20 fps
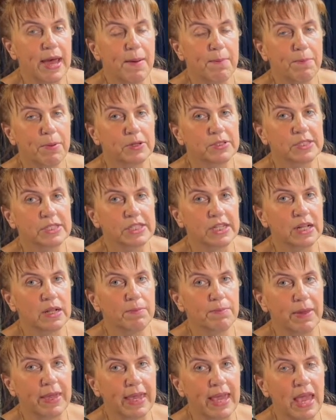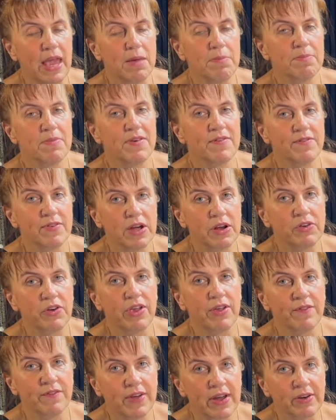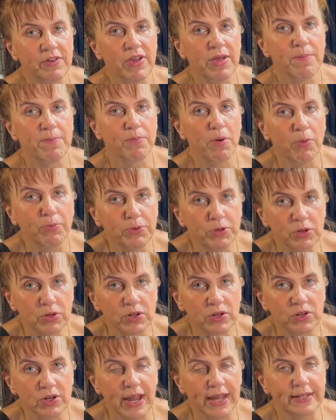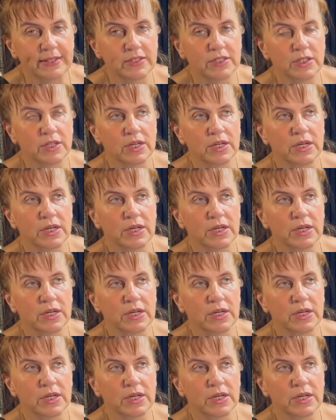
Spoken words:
pastel became very, very popular, and